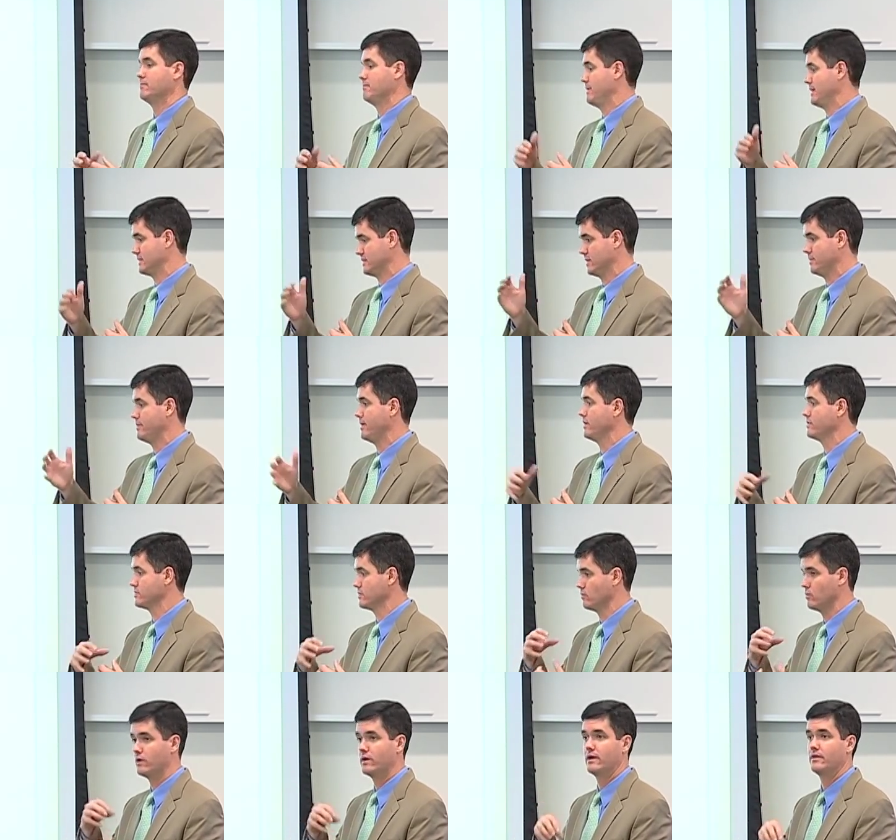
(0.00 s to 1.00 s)
Basically depends
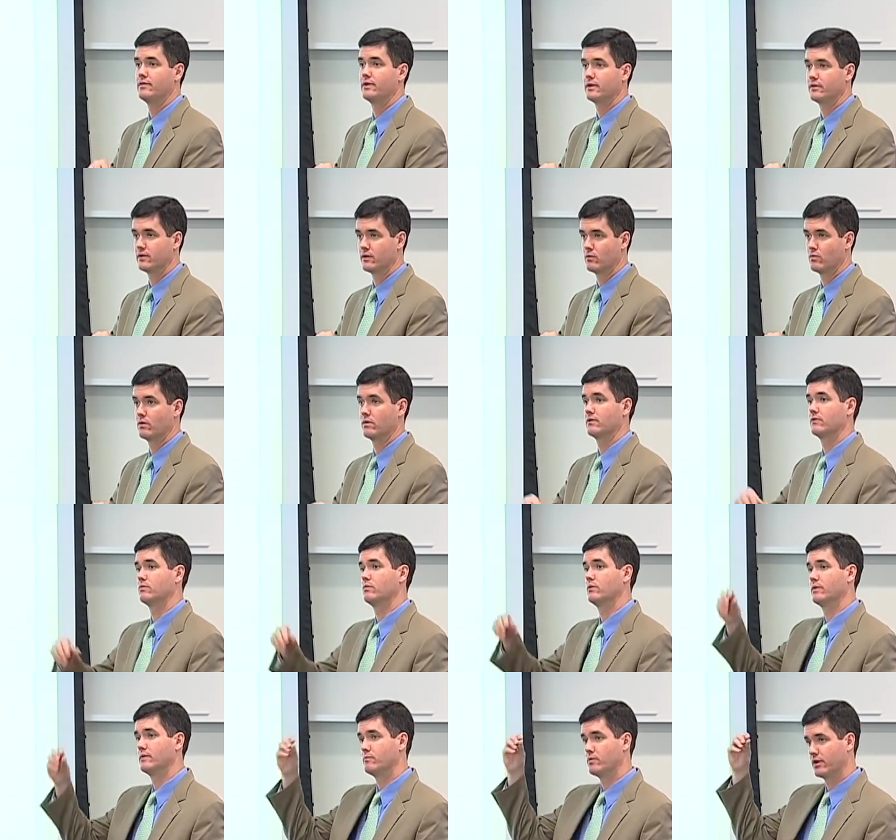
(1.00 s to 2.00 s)
on what I think they're worth,
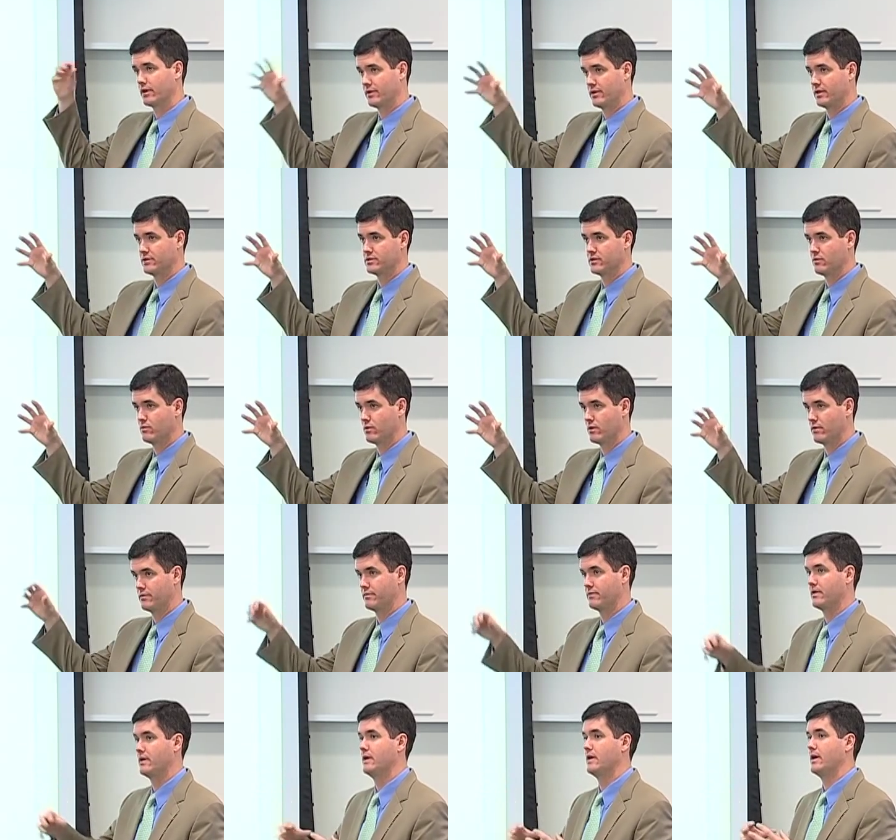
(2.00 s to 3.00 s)
what the market thinks they're
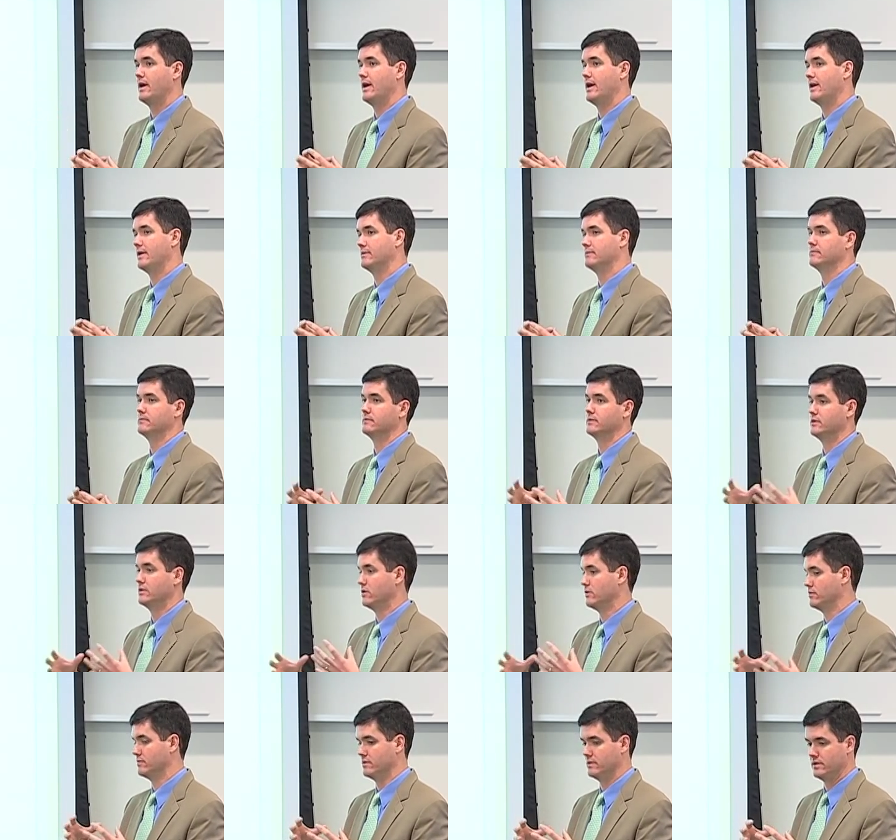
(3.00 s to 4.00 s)
worth, and
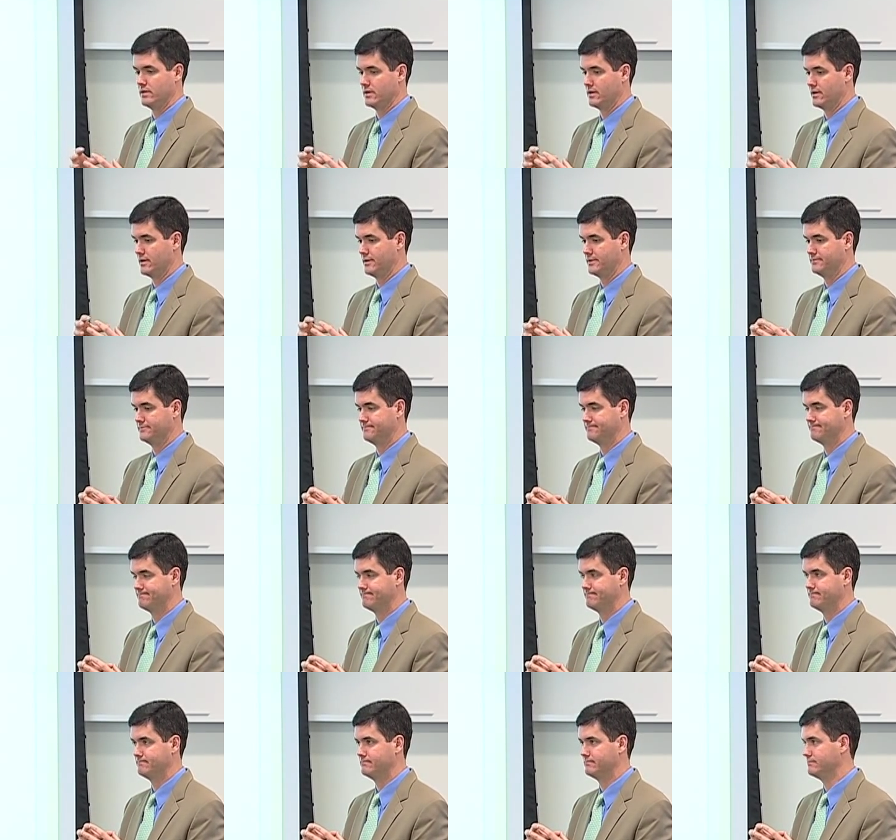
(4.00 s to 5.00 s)
the
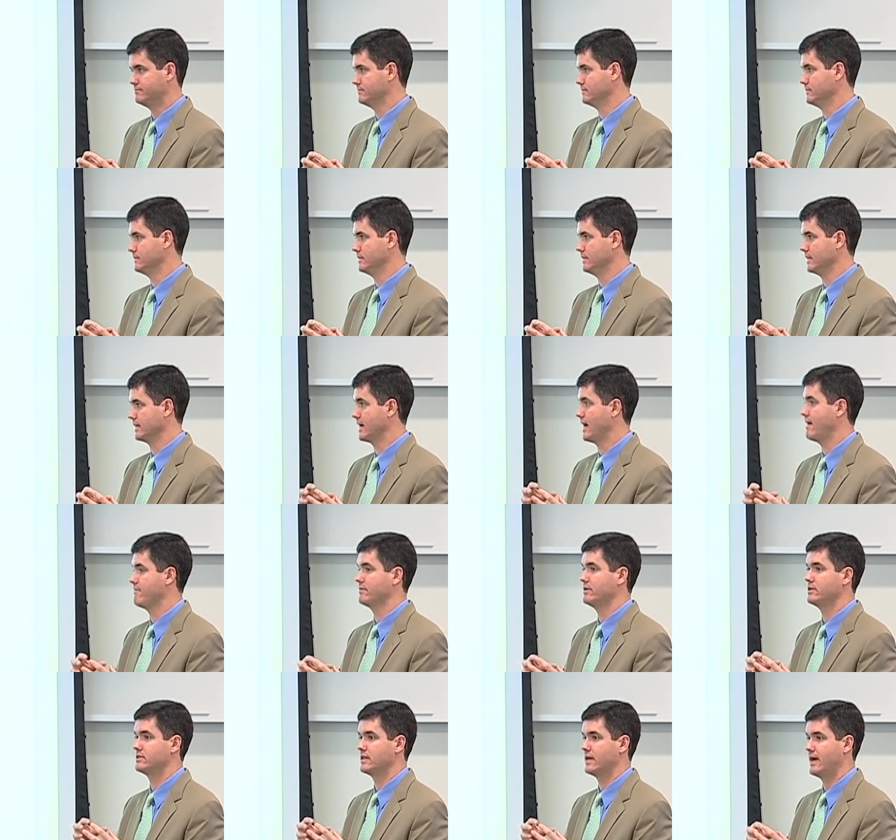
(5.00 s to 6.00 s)

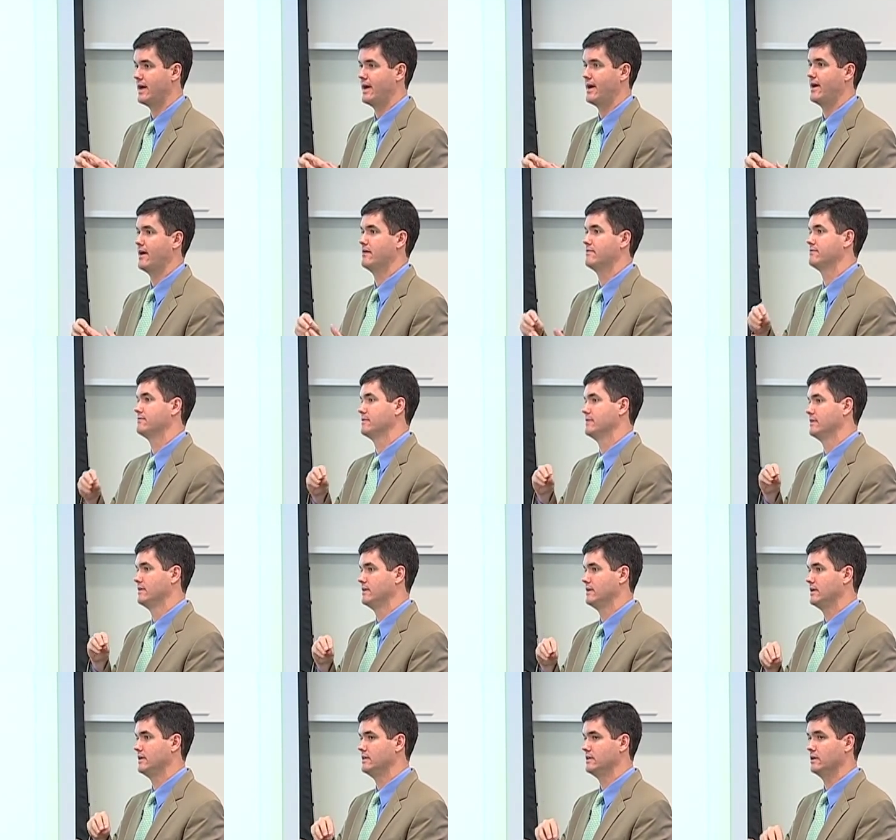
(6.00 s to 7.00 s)
confidence I have
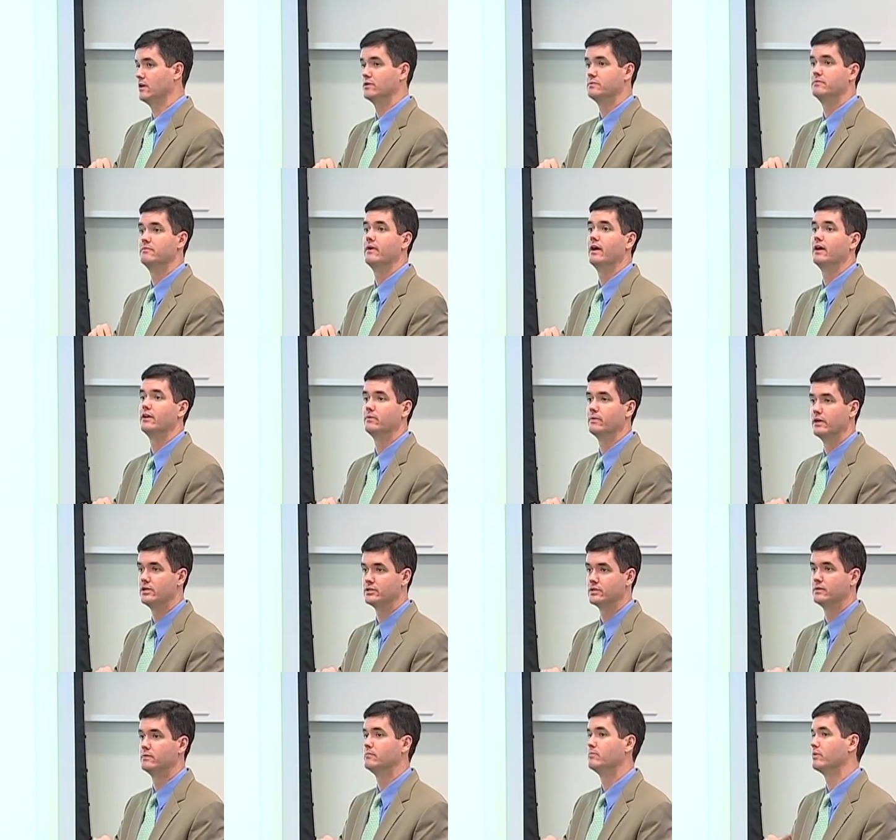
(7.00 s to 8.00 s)
in the ultimate
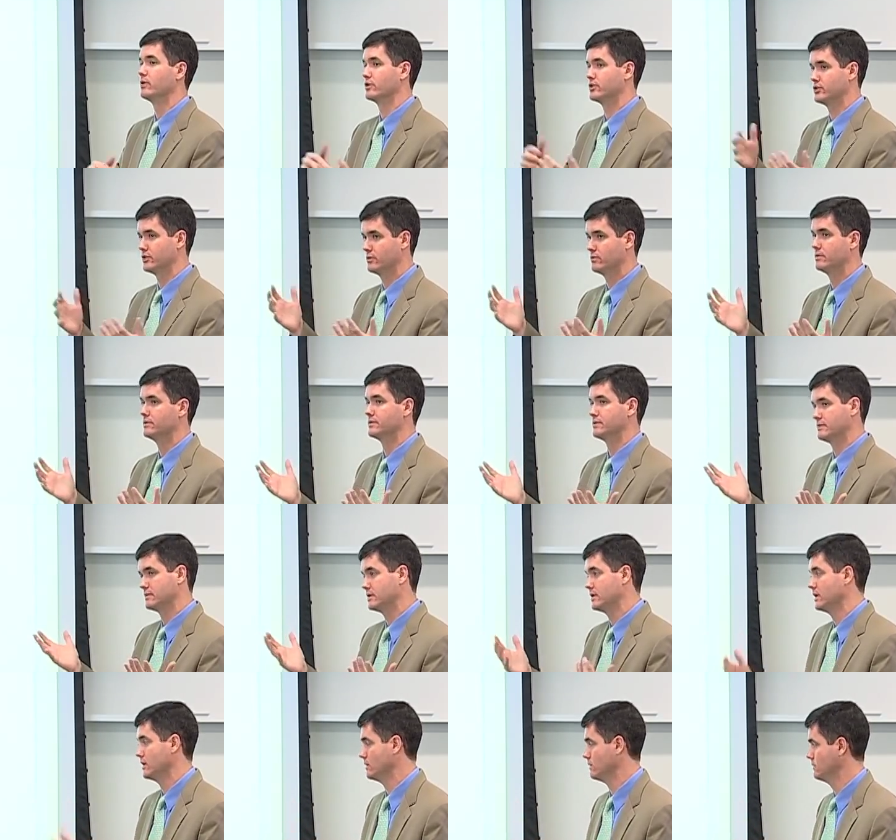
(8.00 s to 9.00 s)
valuation. Berkshire was
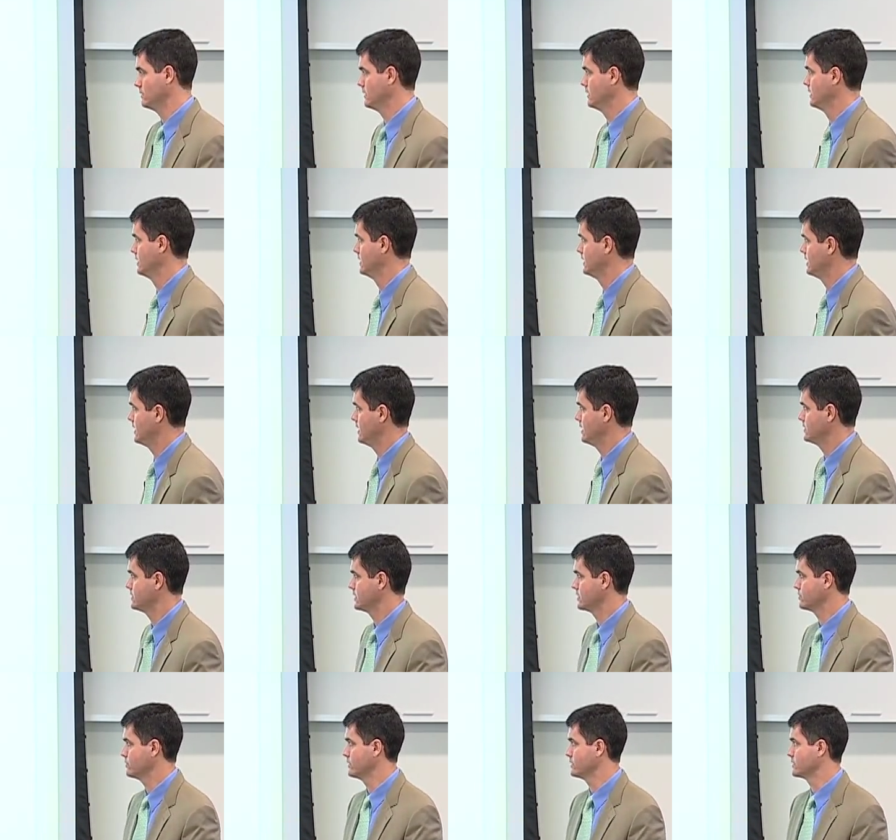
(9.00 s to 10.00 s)

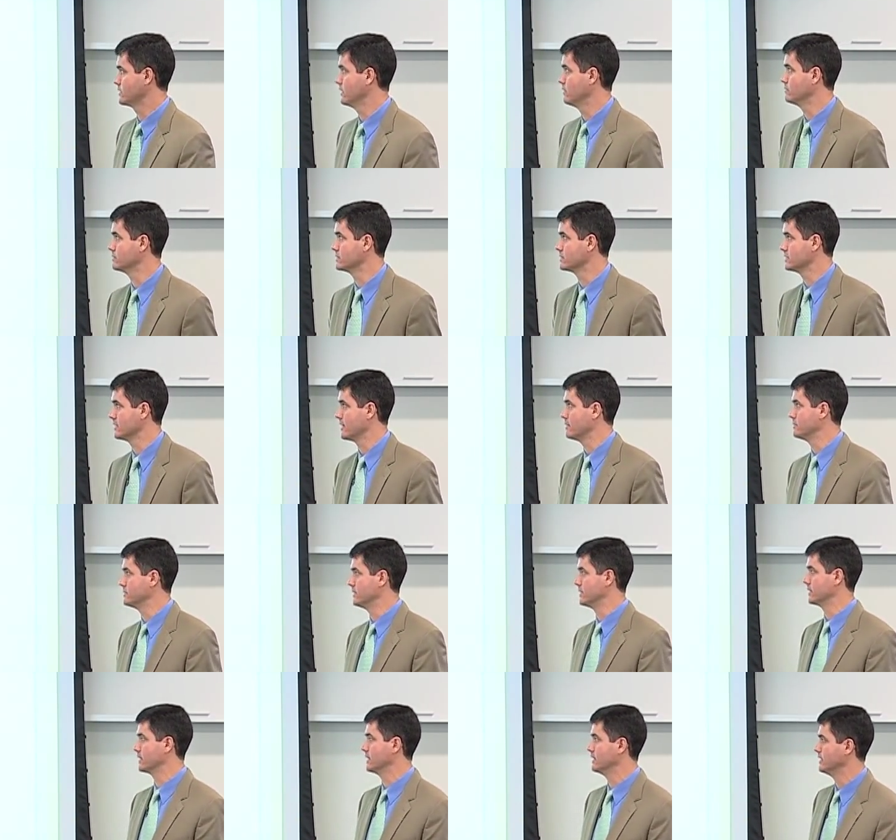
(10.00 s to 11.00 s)
6 weeks ago it was a slam
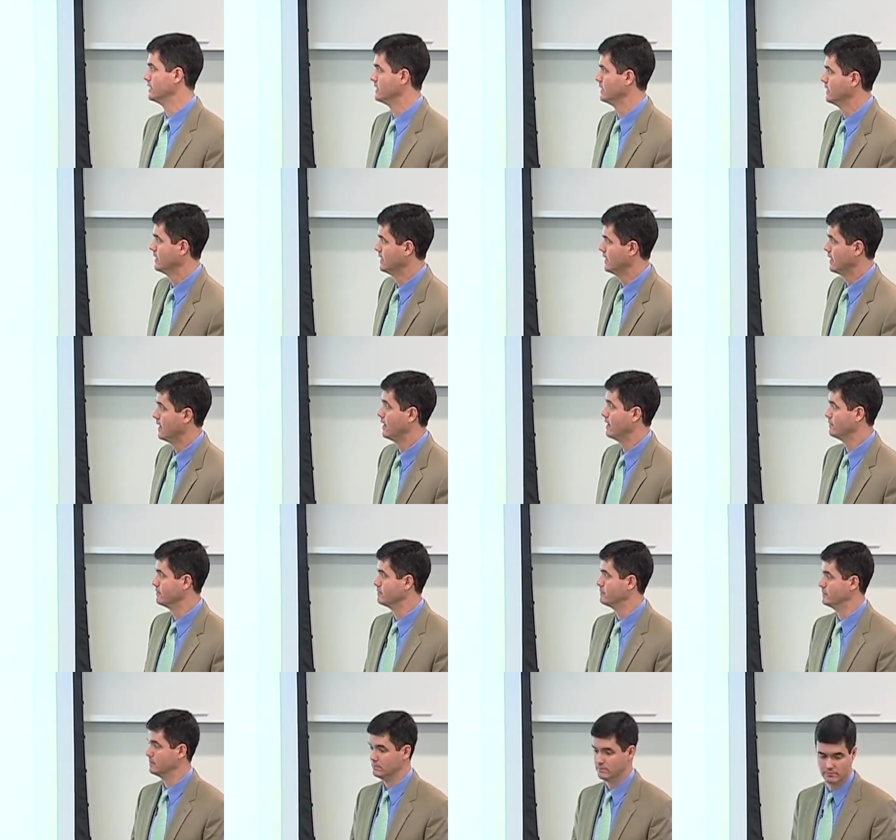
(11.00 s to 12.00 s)
dunk, and
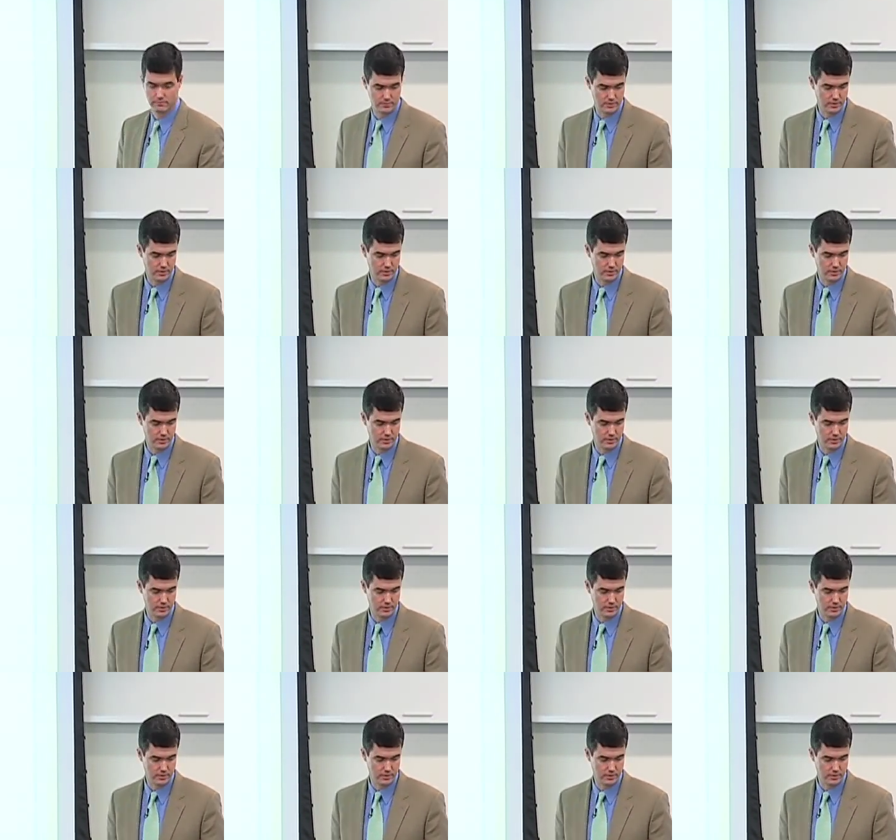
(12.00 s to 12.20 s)
we've been